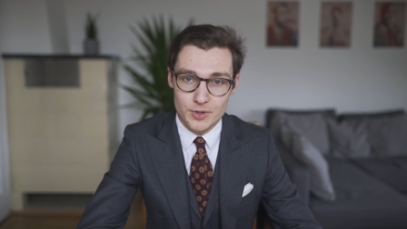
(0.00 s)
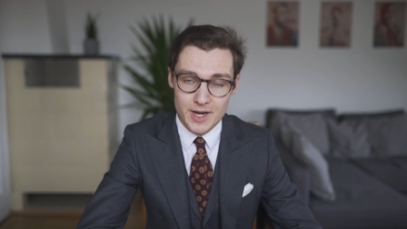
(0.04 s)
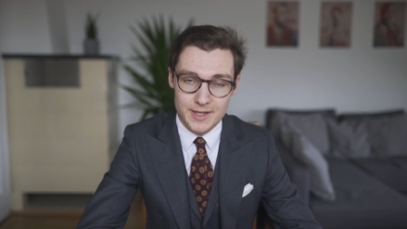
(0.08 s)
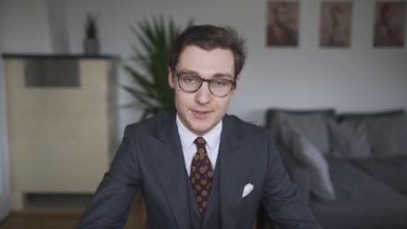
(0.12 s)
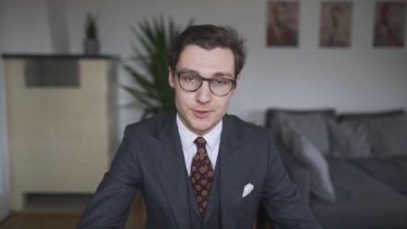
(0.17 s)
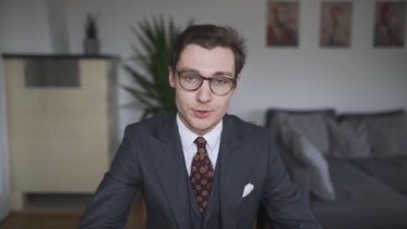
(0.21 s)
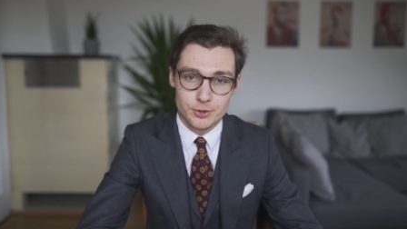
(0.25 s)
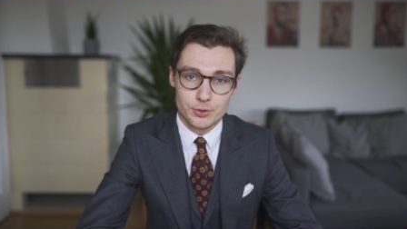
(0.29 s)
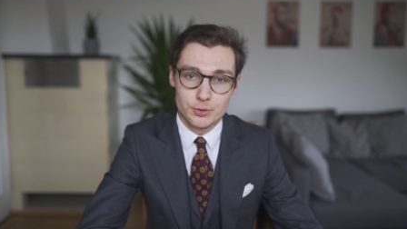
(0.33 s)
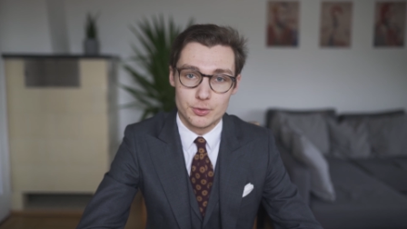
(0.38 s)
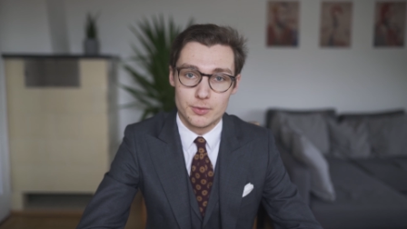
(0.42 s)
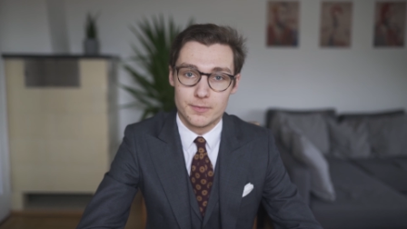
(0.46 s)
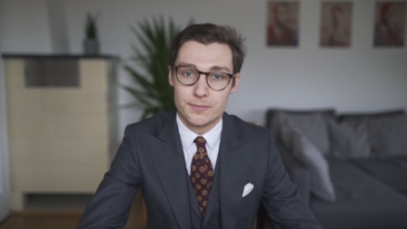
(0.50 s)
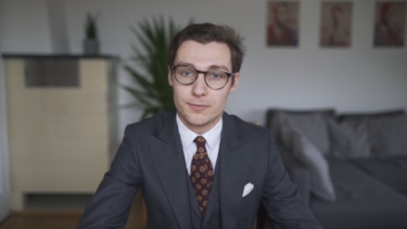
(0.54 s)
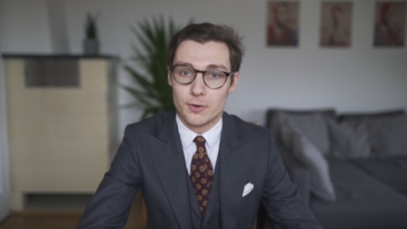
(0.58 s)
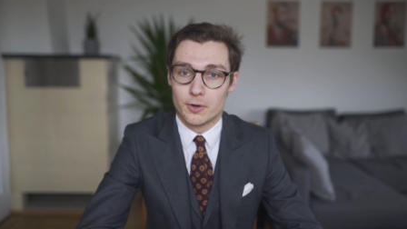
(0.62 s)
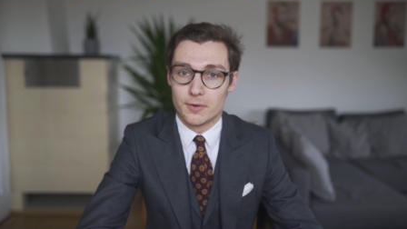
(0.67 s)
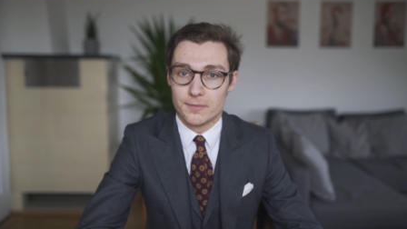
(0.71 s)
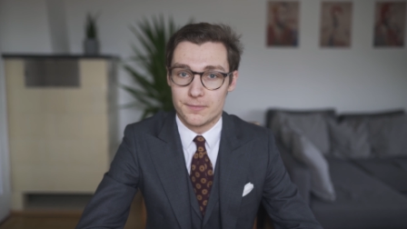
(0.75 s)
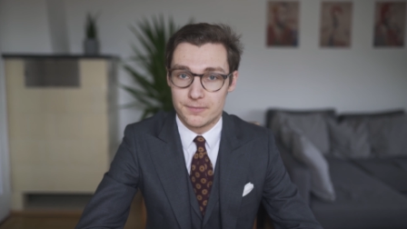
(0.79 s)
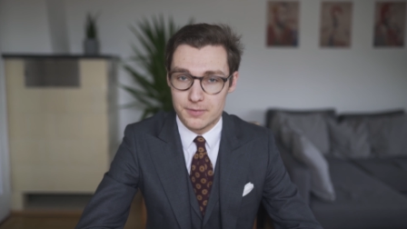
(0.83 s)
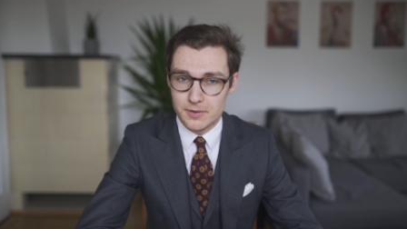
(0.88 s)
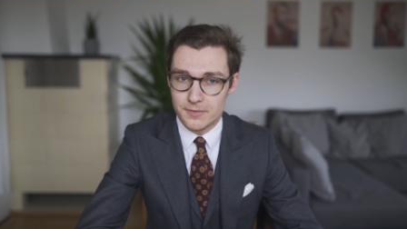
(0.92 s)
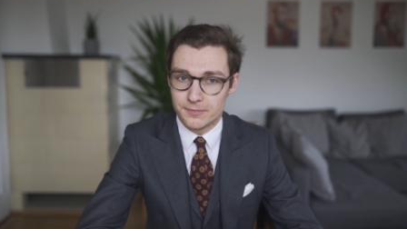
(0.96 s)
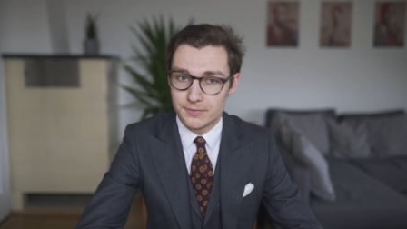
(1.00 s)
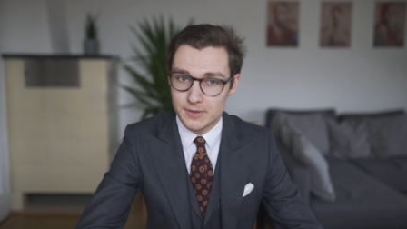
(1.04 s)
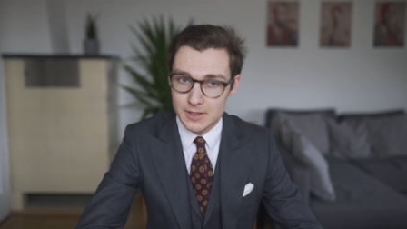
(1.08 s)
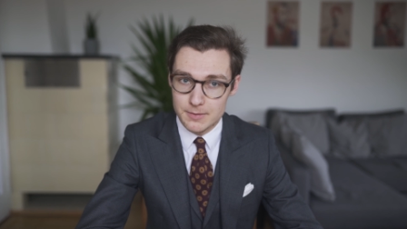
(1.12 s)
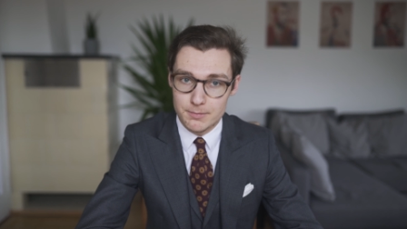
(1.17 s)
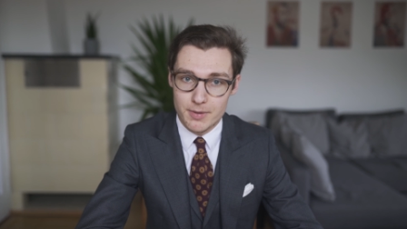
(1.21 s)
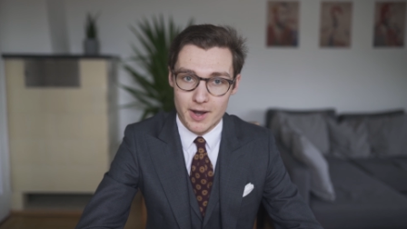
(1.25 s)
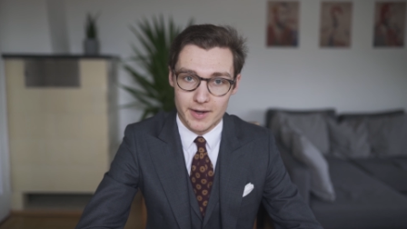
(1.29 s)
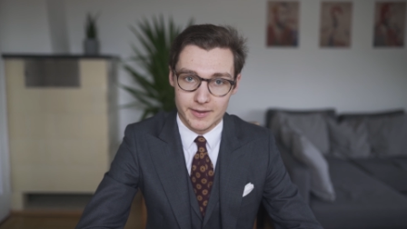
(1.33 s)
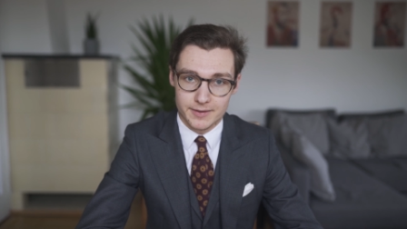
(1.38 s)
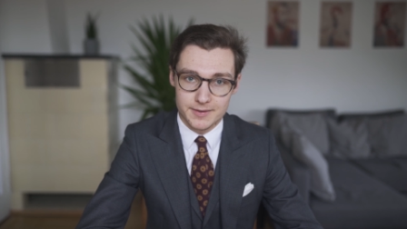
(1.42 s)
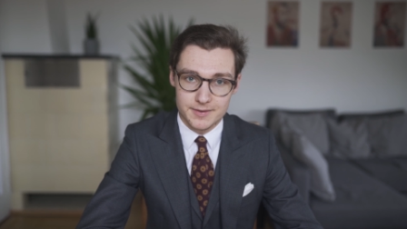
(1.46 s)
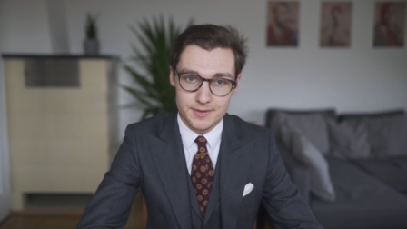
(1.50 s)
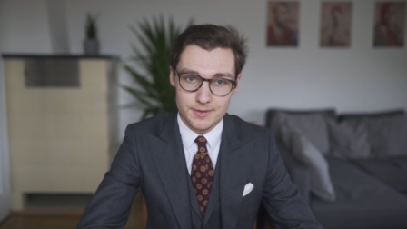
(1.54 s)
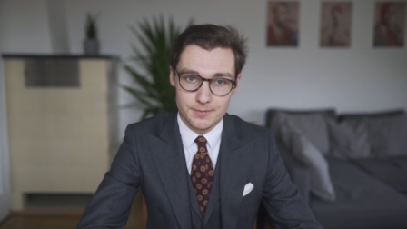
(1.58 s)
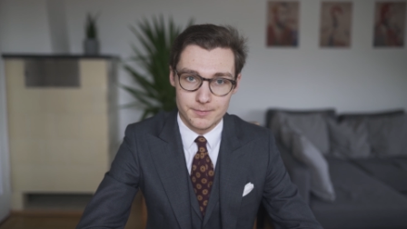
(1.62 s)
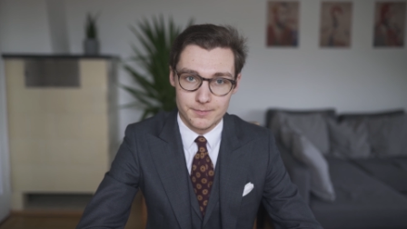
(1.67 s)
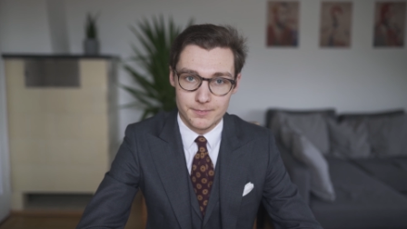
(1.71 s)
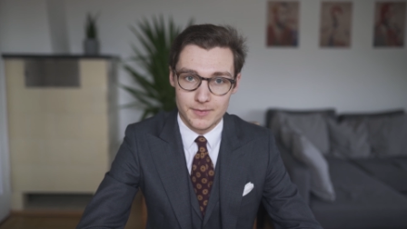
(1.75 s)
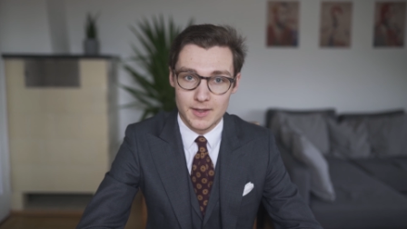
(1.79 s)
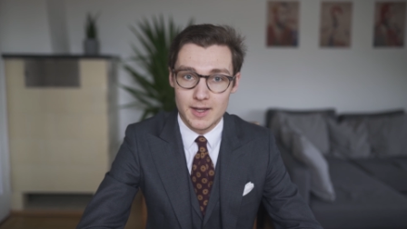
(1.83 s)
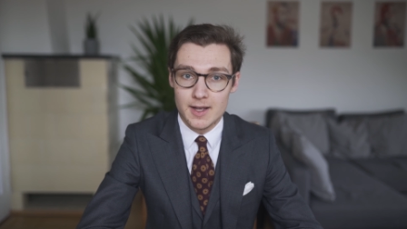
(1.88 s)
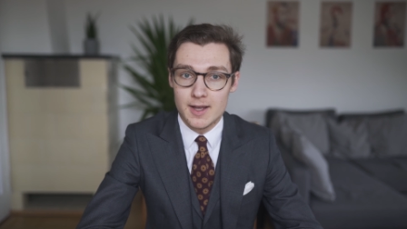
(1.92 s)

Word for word: dress shoe for fifty bucks.